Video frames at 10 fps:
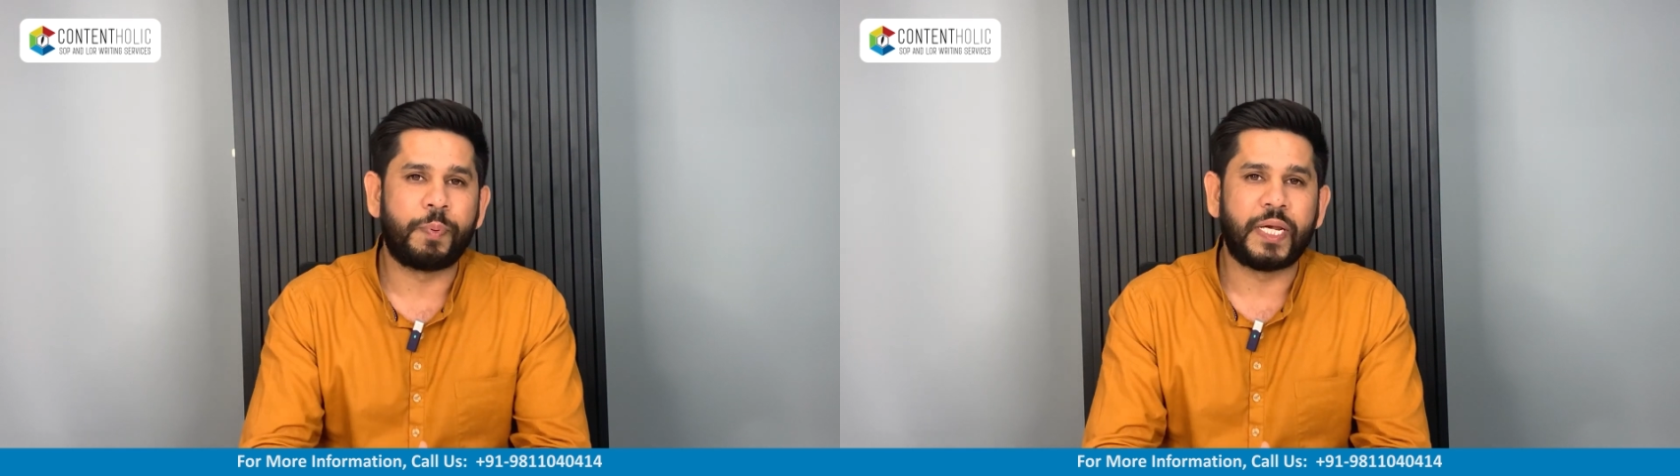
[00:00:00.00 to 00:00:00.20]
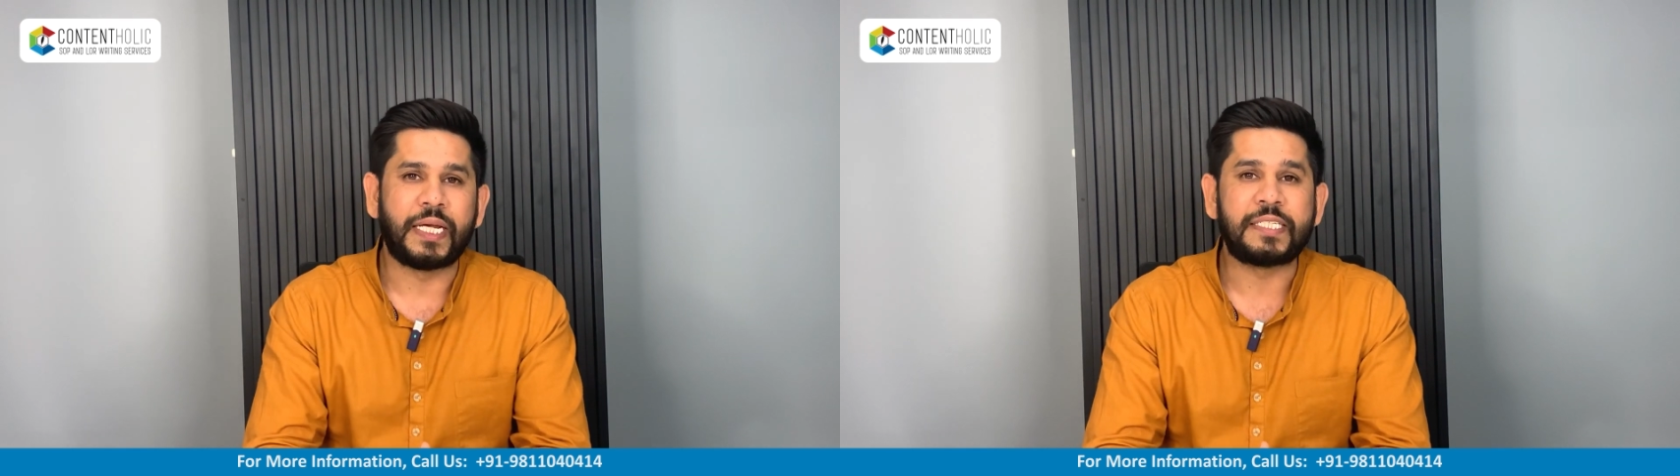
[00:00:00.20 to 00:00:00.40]

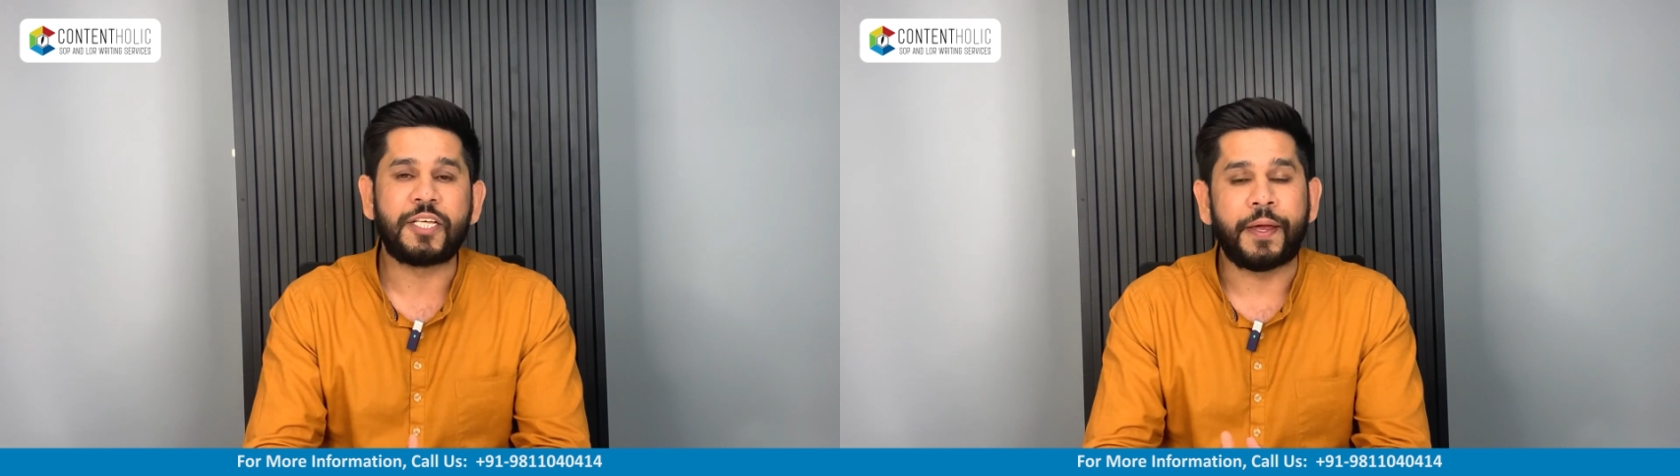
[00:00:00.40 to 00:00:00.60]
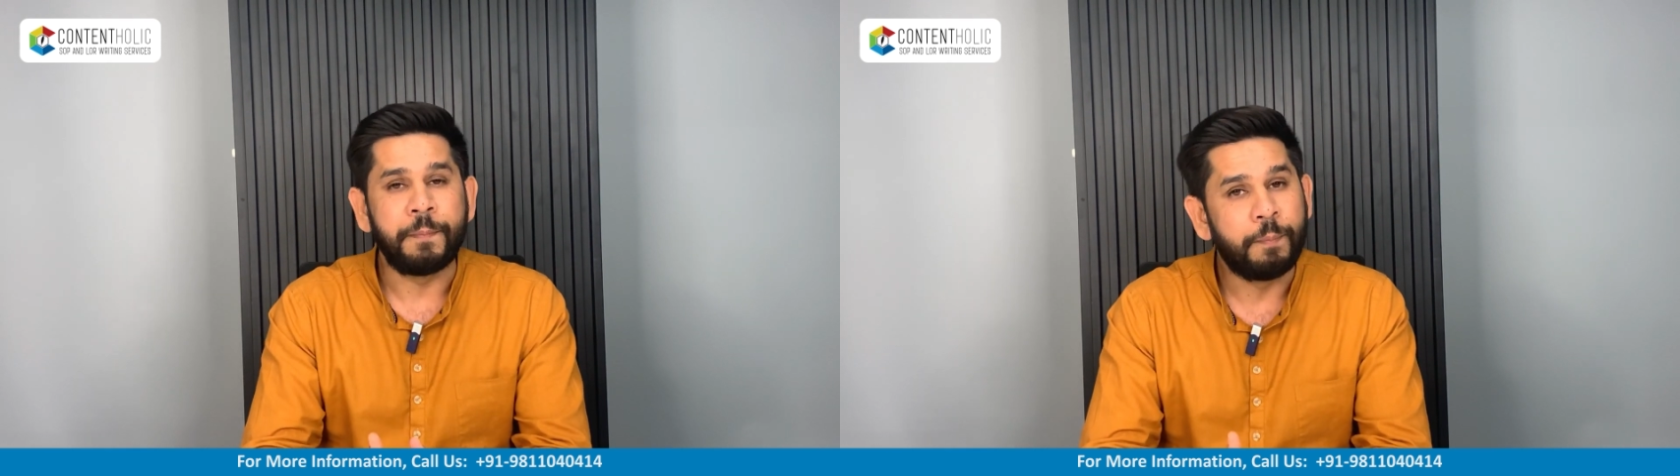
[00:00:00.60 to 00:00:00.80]
it's
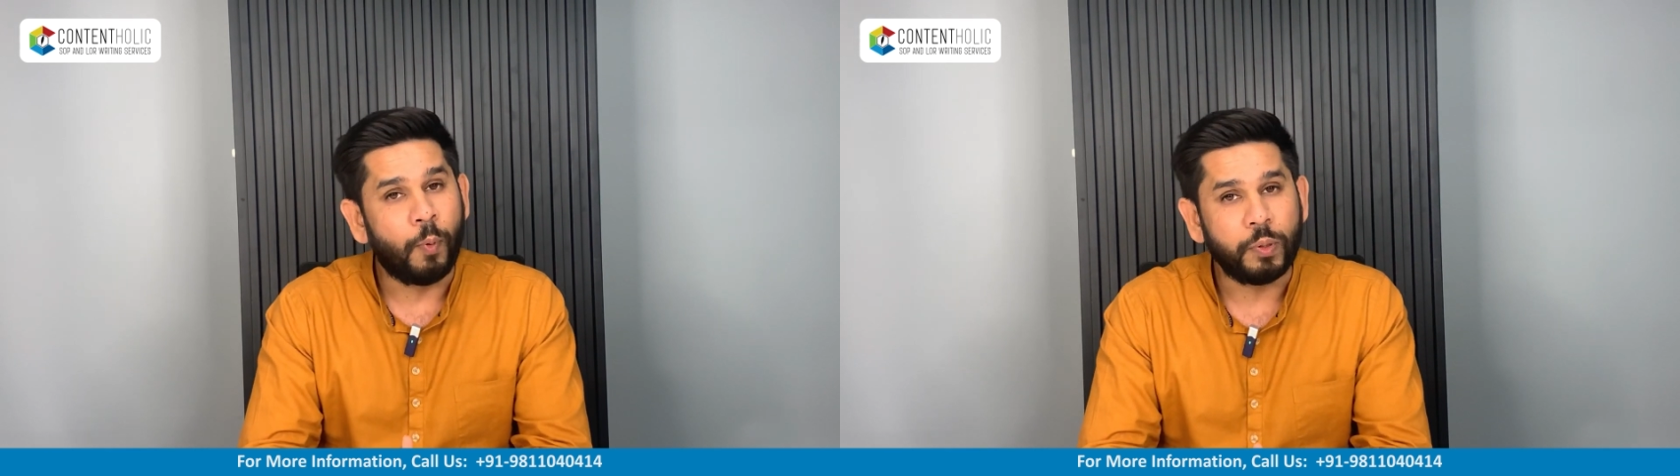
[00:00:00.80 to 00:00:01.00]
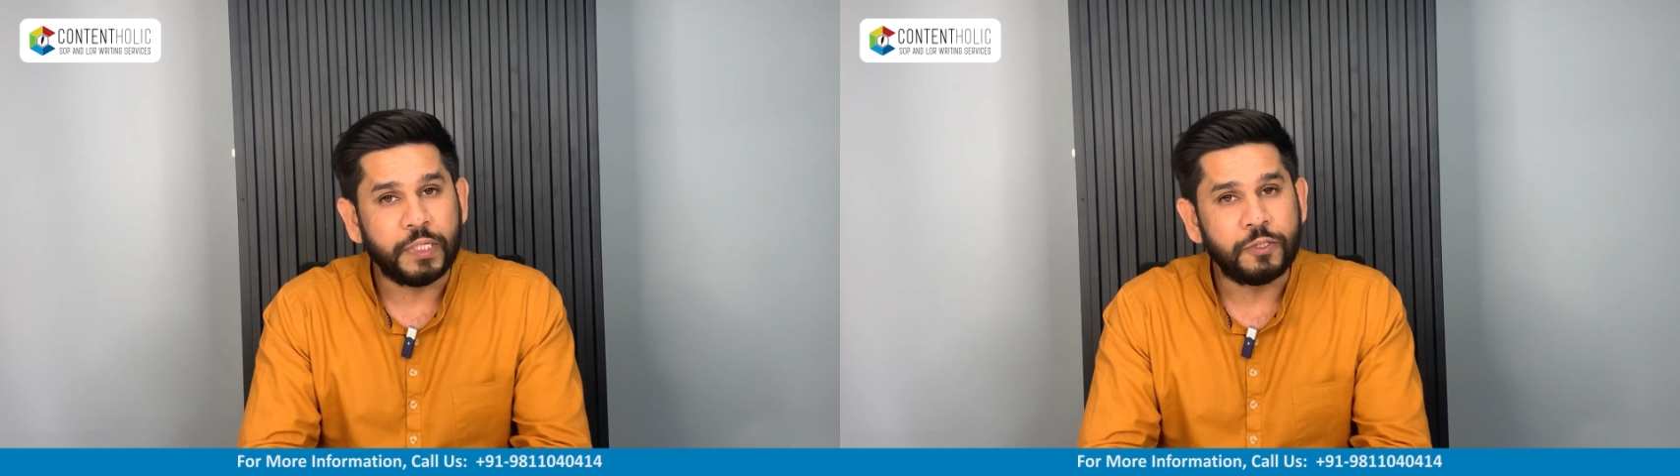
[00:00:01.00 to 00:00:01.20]

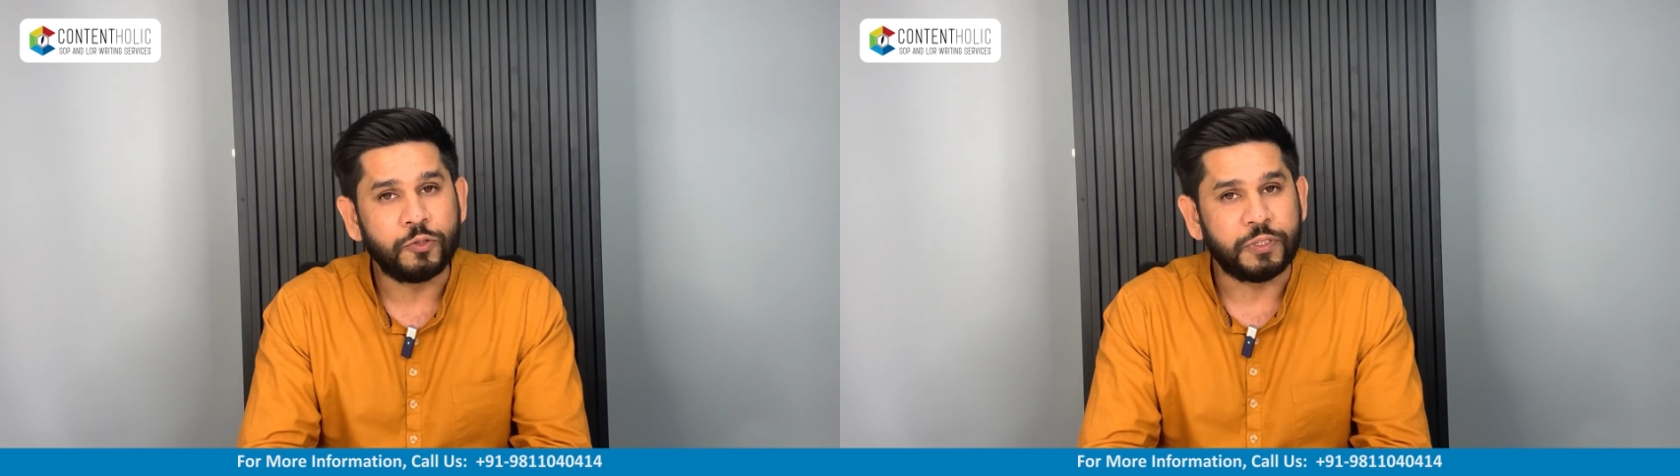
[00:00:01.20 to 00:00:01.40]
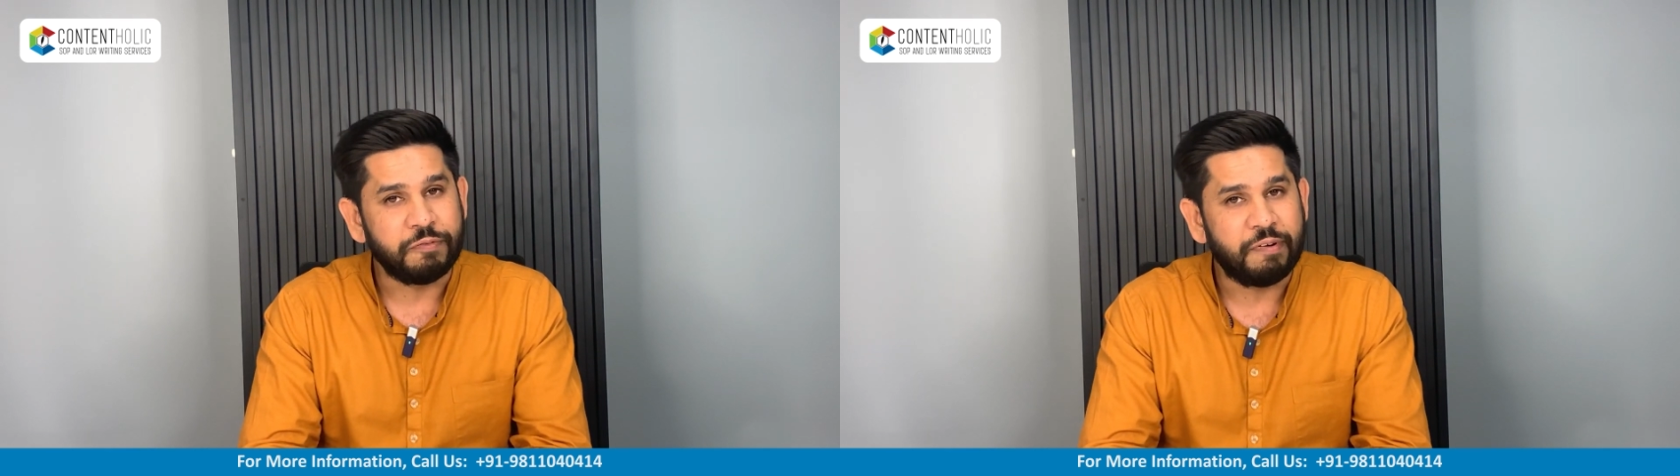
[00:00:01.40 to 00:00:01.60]
important
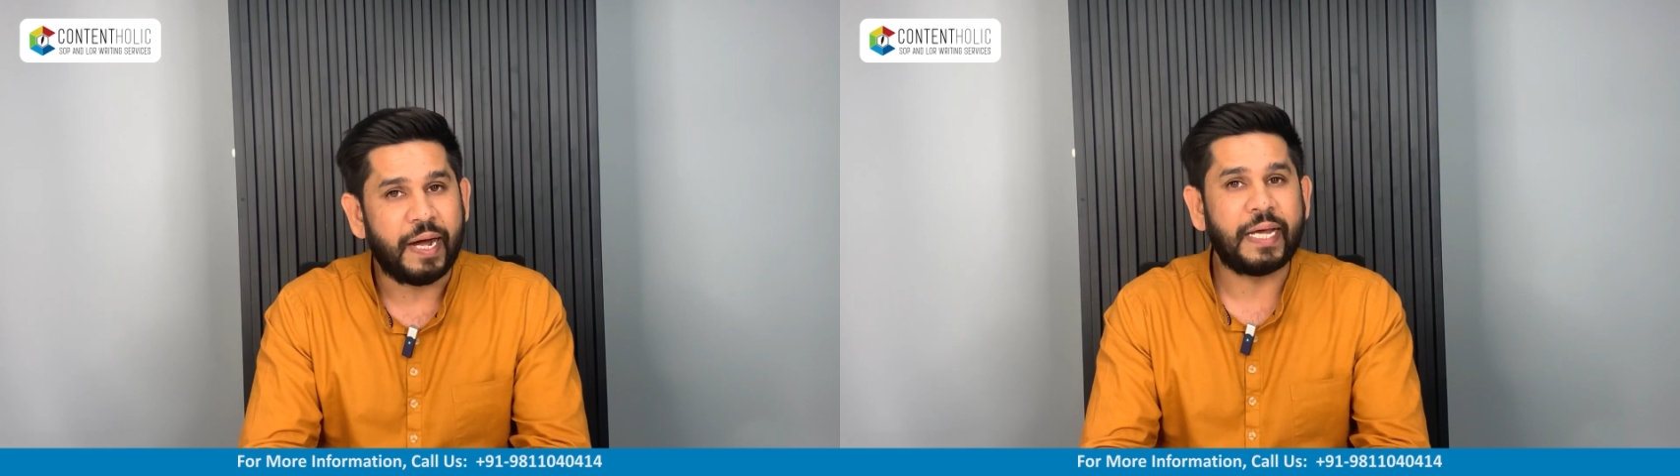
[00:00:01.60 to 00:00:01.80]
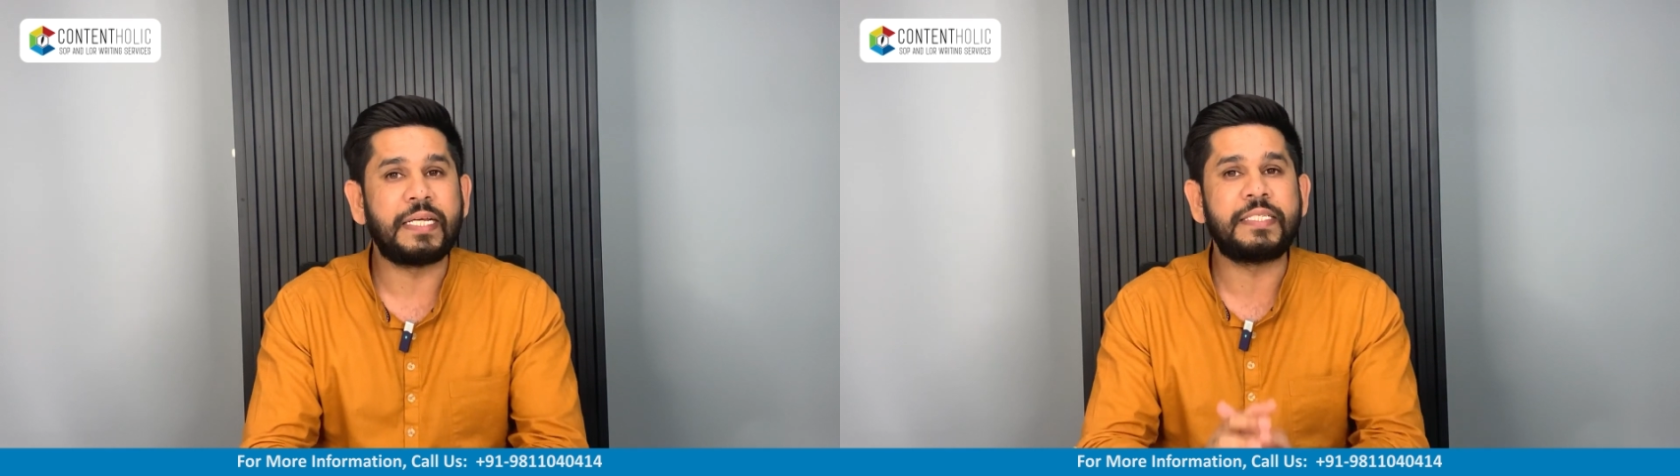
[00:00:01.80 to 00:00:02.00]
to
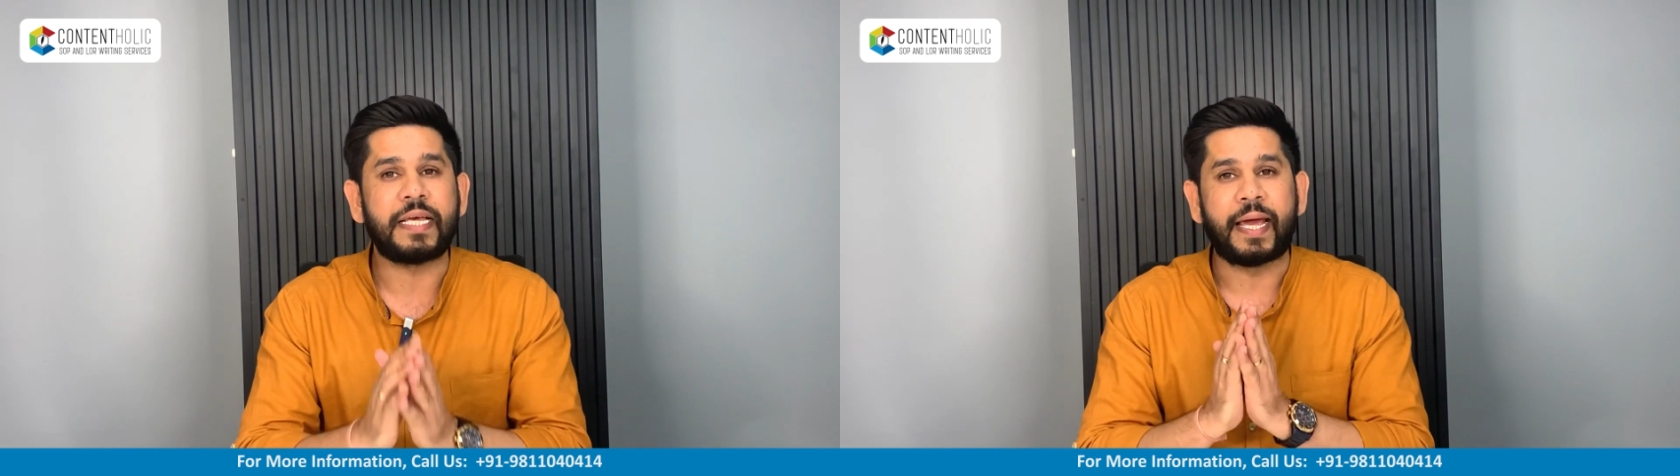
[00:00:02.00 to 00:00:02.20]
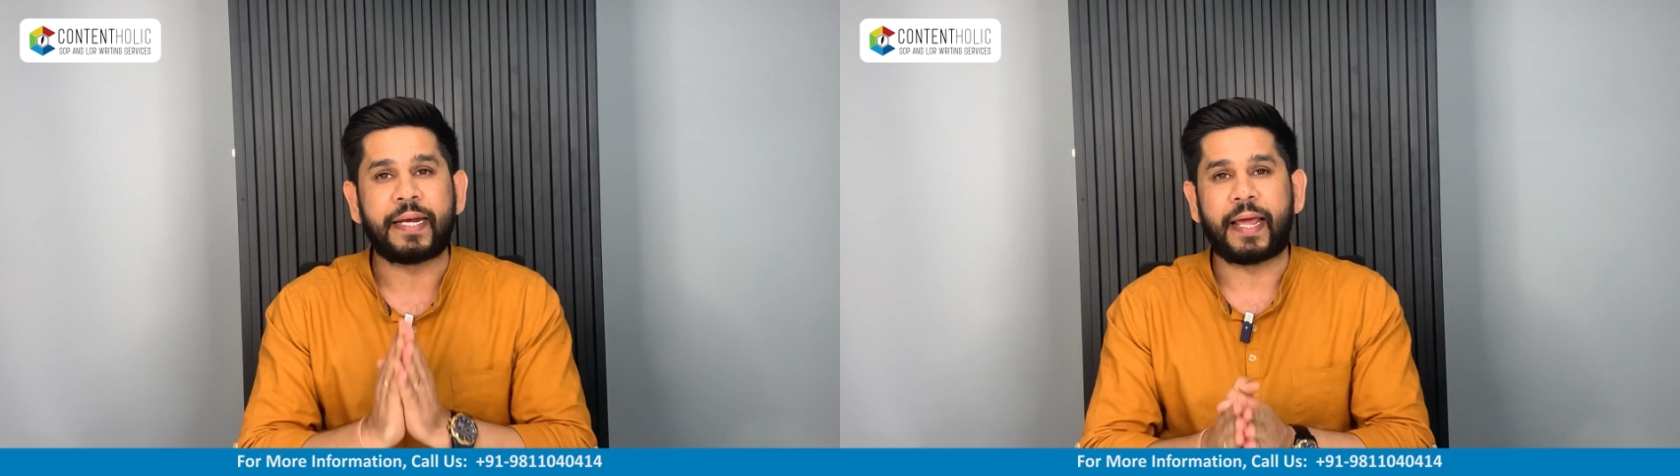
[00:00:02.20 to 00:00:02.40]
revise
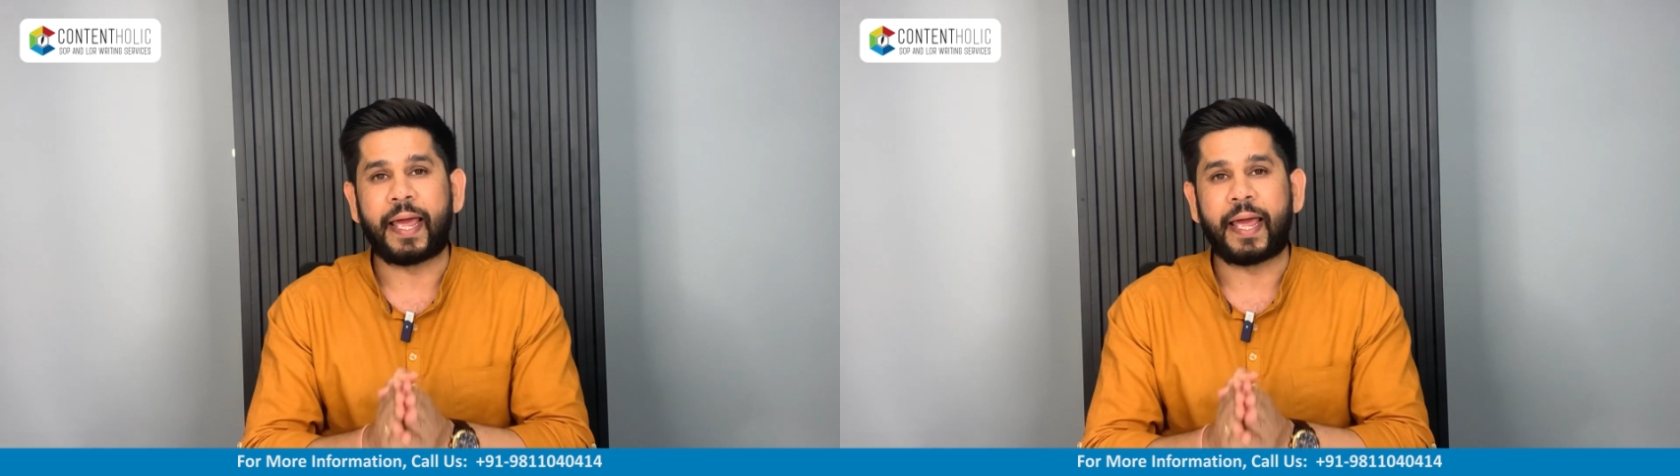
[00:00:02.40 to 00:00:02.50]
and